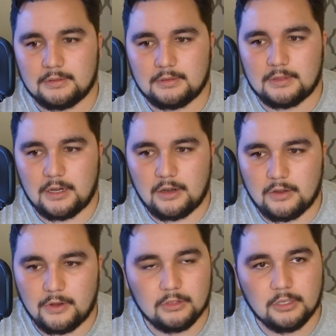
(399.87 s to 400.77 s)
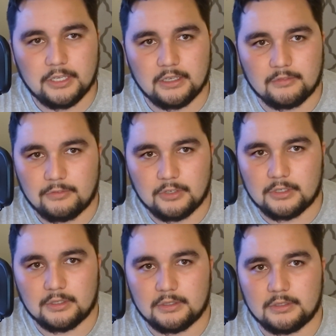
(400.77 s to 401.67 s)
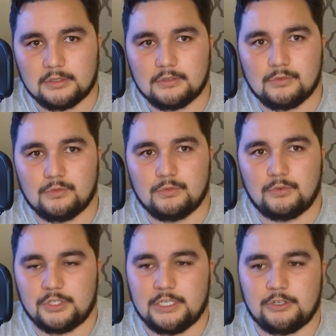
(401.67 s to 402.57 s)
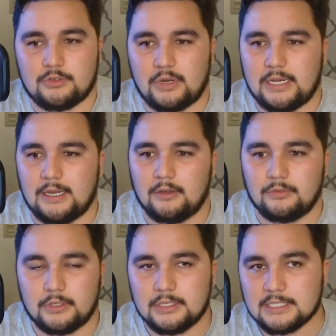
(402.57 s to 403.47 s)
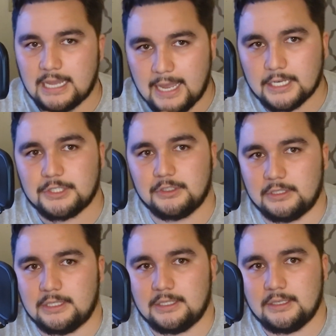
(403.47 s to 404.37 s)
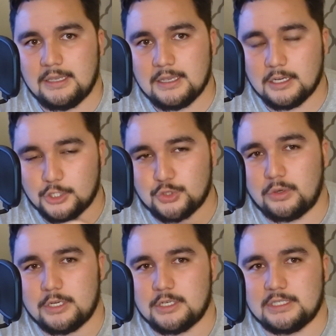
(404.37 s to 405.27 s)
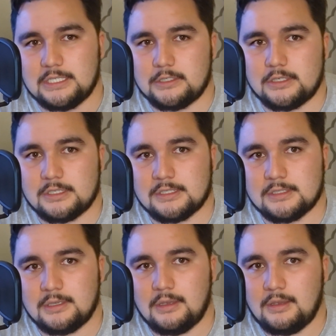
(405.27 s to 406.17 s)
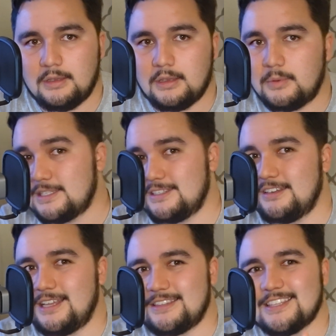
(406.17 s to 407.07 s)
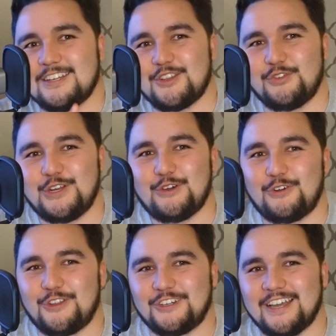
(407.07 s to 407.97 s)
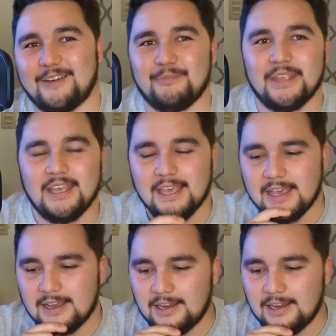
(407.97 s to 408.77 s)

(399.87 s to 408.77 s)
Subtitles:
They're looking for teachers right now. There is actually a shortage on teachers. But that's another video for another time. If you